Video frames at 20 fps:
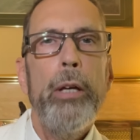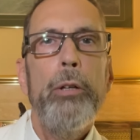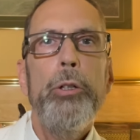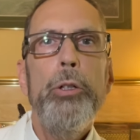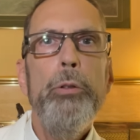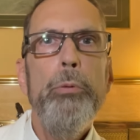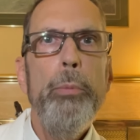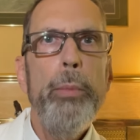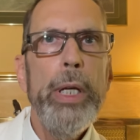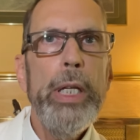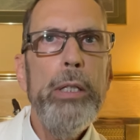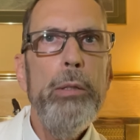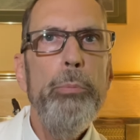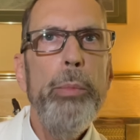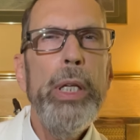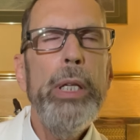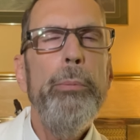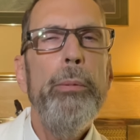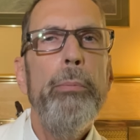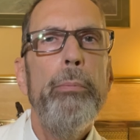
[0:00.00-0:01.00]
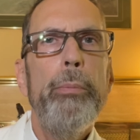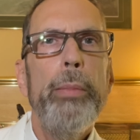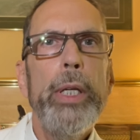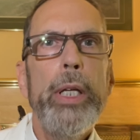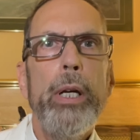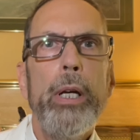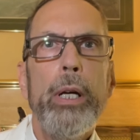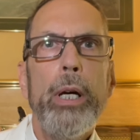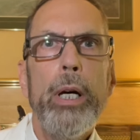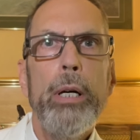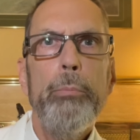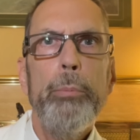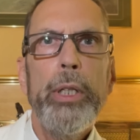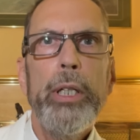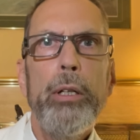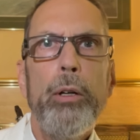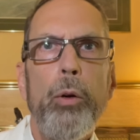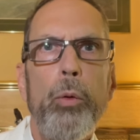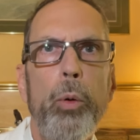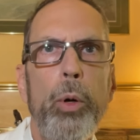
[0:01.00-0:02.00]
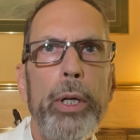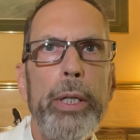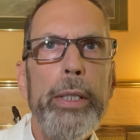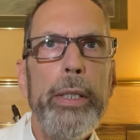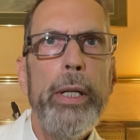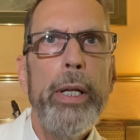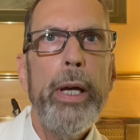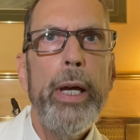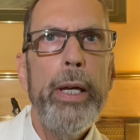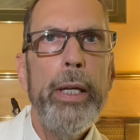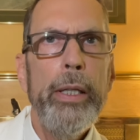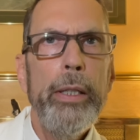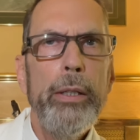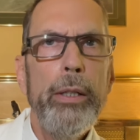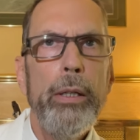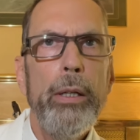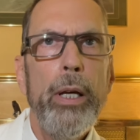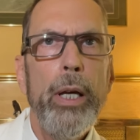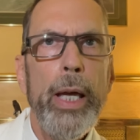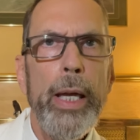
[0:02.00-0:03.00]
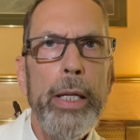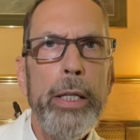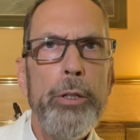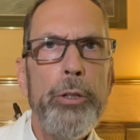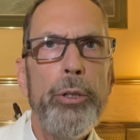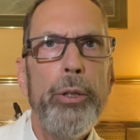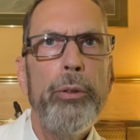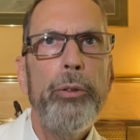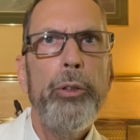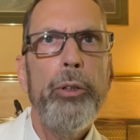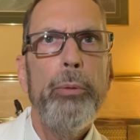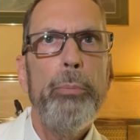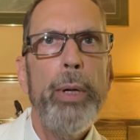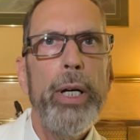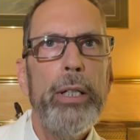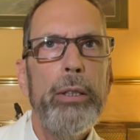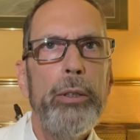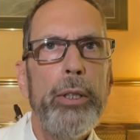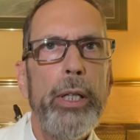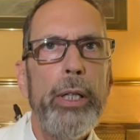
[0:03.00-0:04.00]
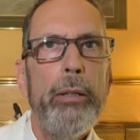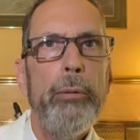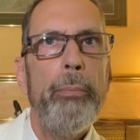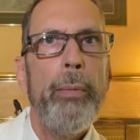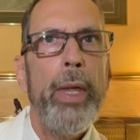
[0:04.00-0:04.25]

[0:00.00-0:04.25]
you may be becoming quite anxious about it.